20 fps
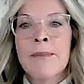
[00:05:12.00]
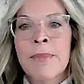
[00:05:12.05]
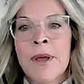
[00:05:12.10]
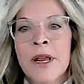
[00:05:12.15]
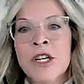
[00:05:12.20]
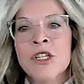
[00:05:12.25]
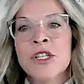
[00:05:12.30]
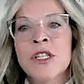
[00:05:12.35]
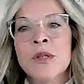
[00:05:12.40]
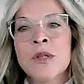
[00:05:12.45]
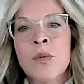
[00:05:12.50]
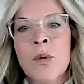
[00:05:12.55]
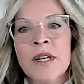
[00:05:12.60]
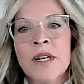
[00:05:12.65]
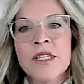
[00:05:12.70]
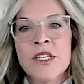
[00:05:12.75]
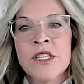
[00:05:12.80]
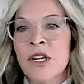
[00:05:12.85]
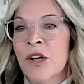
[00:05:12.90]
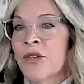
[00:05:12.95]
Patients
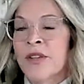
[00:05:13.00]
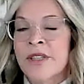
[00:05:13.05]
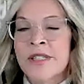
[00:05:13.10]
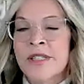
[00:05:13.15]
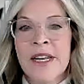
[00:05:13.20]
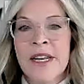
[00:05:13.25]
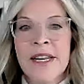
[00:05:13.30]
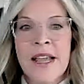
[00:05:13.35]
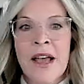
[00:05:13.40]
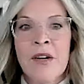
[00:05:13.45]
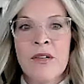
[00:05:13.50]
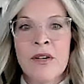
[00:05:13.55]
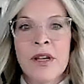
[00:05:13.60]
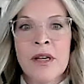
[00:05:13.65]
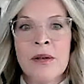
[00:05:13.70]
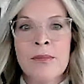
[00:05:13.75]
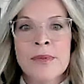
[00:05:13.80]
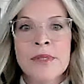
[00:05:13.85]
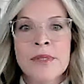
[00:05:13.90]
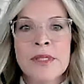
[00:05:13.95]
want to know the study
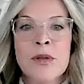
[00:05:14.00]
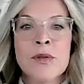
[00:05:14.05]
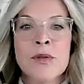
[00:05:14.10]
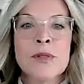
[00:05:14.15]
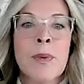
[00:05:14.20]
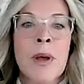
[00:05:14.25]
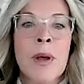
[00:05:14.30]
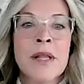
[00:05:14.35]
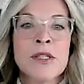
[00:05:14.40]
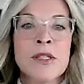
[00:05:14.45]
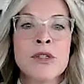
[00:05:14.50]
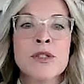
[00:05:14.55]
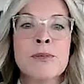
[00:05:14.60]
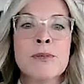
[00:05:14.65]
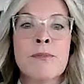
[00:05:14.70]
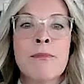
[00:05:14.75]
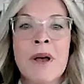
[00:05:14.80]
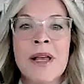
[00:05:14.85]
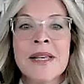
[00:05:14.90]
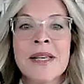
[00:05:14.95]
outcomes, so
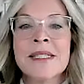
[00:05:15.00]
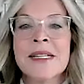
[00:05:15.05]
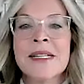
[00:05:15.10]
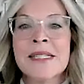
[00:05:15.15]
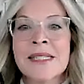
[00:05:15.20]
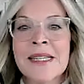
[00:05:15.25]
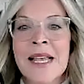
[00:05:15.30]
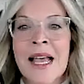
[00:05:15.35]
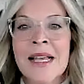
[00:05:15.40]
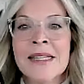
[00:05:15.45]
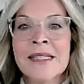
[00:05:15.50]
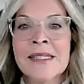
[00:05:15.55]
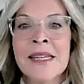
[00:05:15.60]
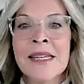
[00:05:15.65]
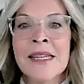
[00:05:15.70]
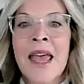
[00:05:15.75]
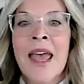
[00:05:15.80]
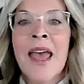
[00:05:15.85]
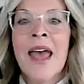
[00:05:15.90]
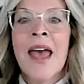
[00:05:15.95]
sponsors must assess